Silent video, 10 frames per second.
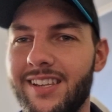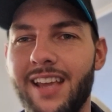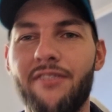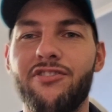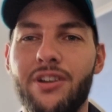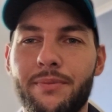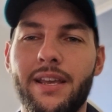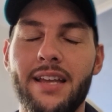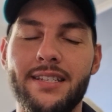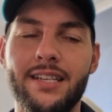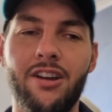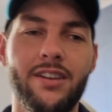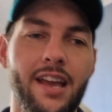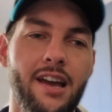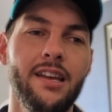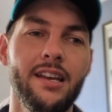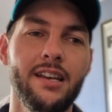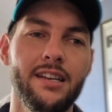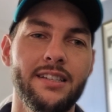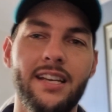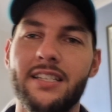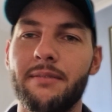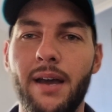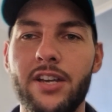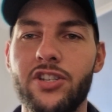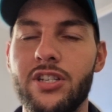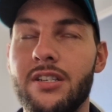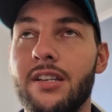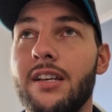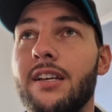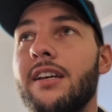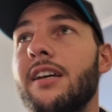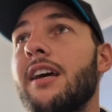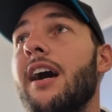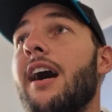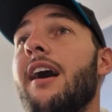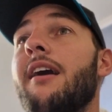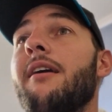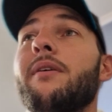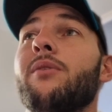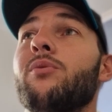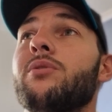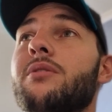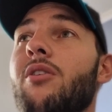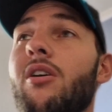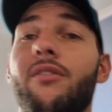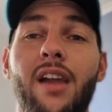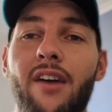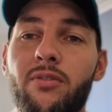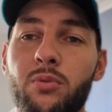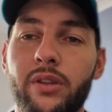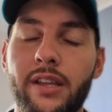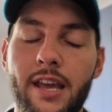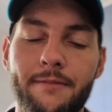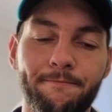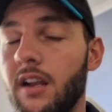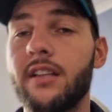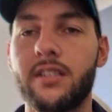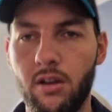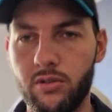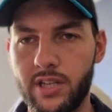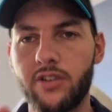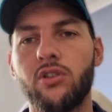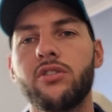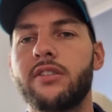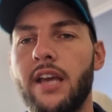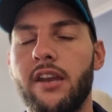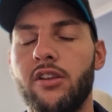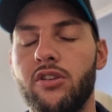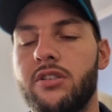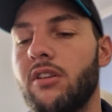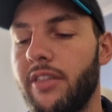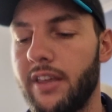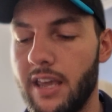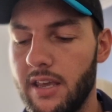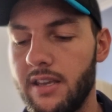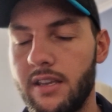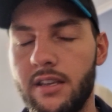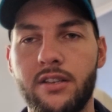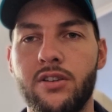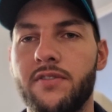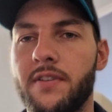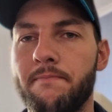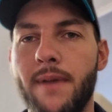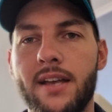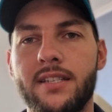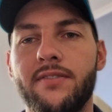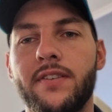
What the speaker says: have Trent McKenzie go down. Decimation. It was kind of laughable in the end. I'll touch on Dan Houston. I think he deserves a massive